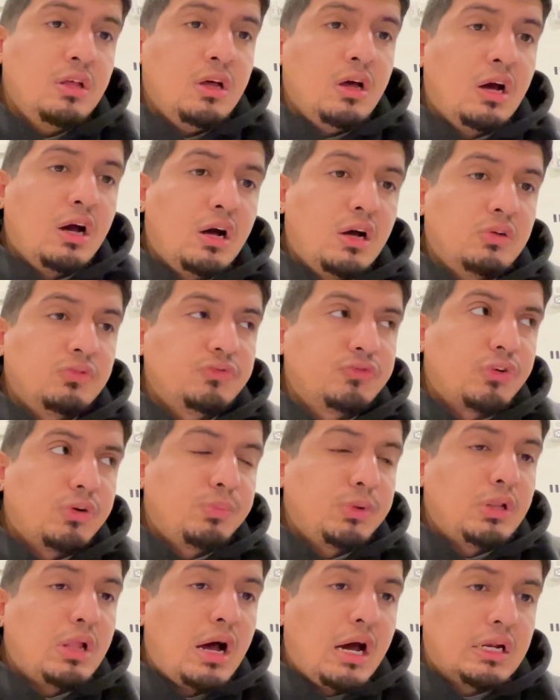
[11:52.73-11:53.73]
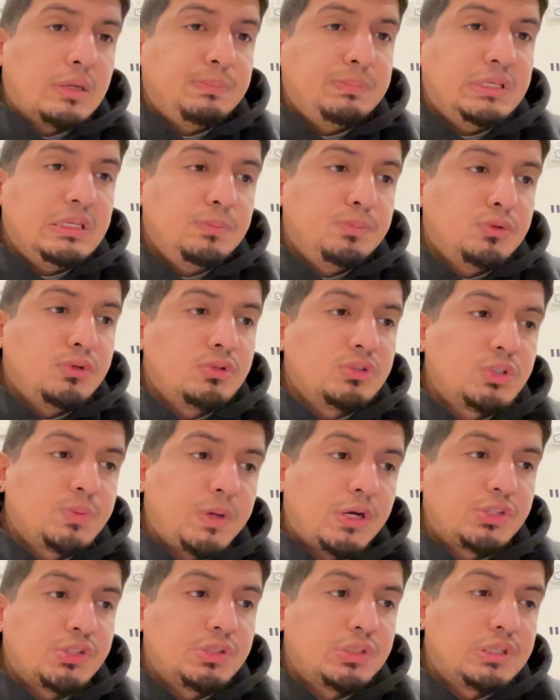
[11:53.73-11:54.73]
from a lot of people,
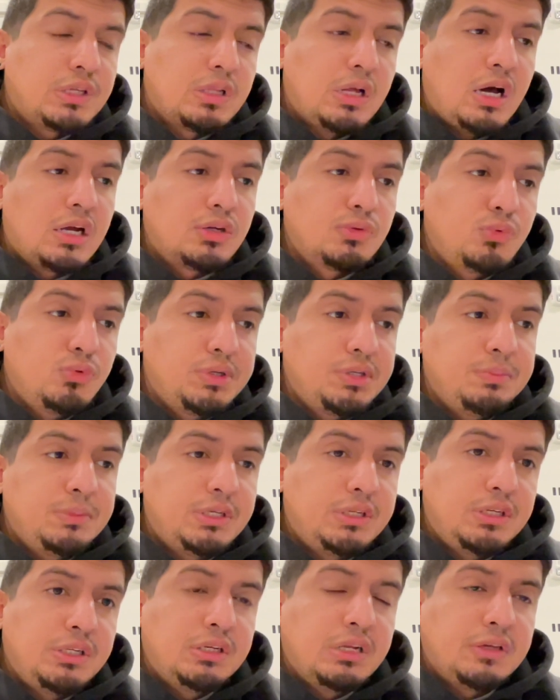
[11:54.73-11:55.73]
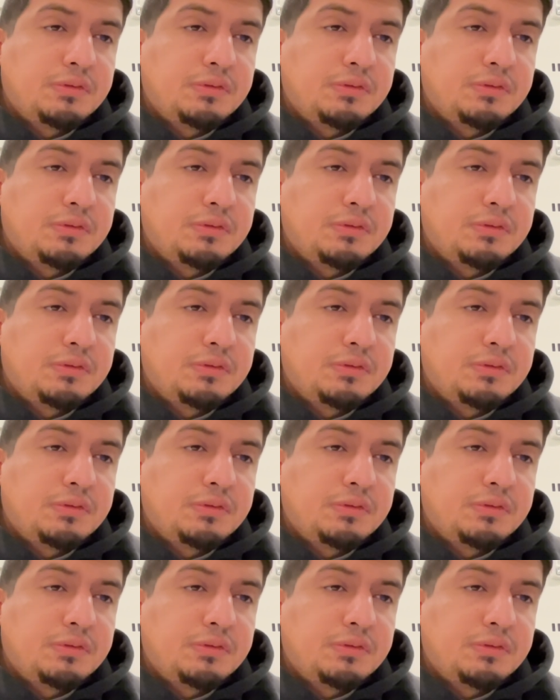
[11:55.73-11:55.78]
especially a lot of women.